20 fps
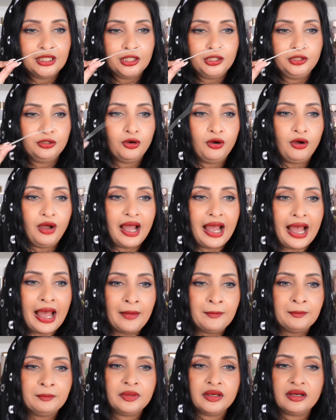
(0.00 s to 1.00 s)
your
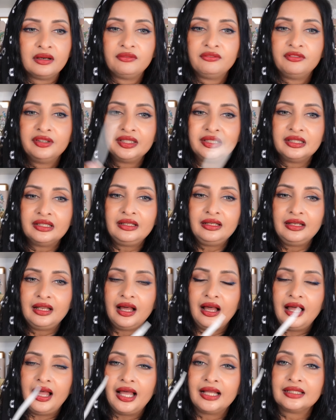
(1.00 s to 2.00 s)
amber,
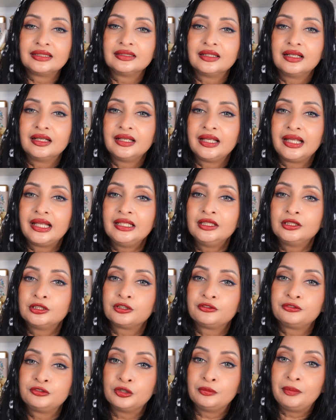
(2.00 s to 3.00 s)
vanilla, and a hint
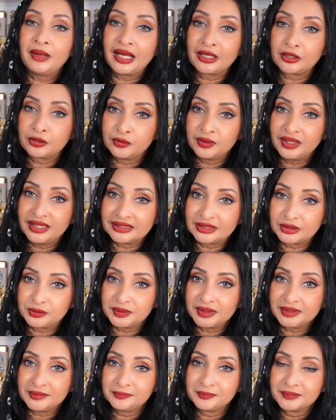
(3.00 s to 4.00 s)
of tobacco as
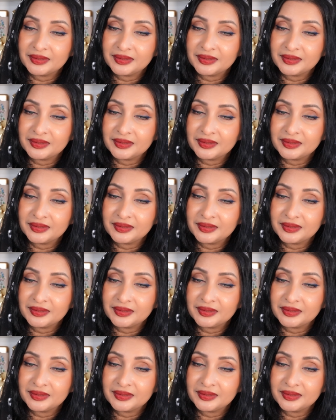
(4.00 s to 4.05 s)
well.